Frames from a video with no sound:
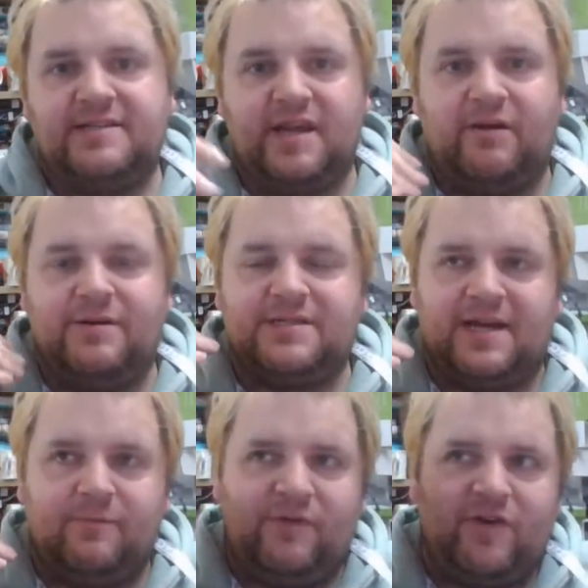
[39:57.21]
So it's
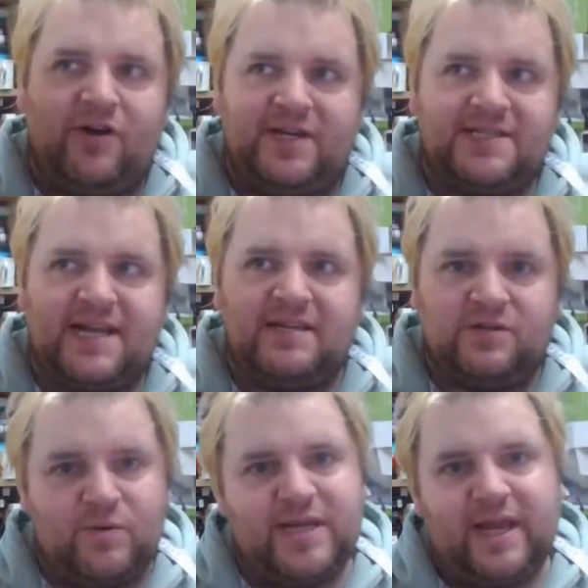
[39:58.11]
like we've got an
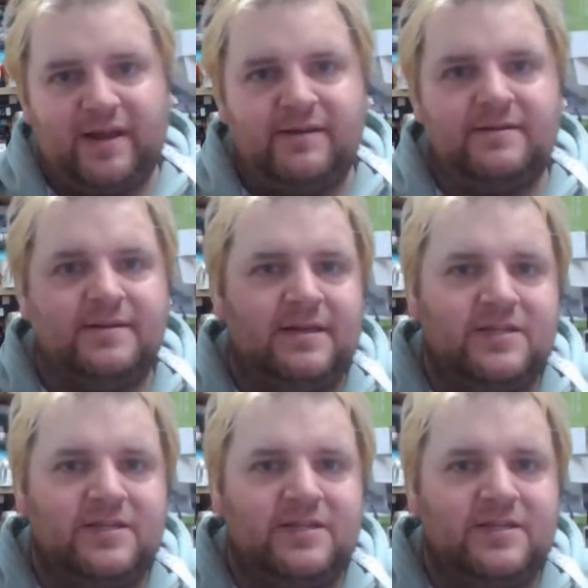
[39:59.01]
extended weekend.